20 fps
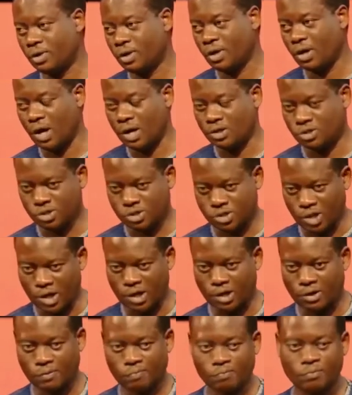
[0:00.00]
and
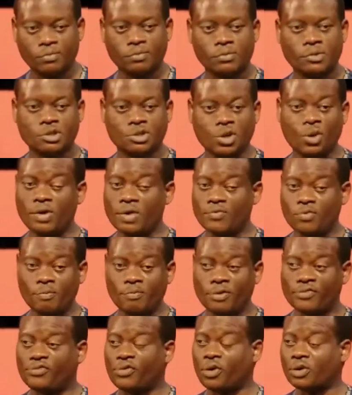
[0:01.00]
said. So even
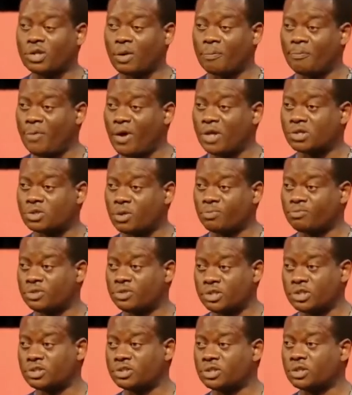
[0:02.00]
before the birth of
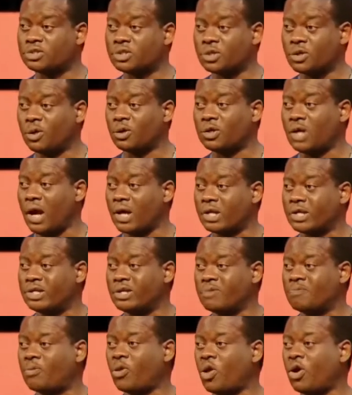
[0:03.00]
Jesus, God had
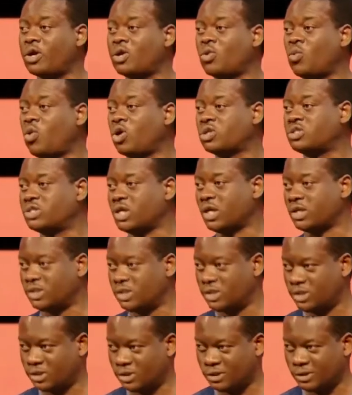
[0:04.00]
deployed
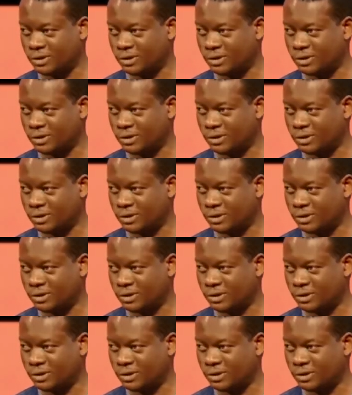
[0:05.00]
watchers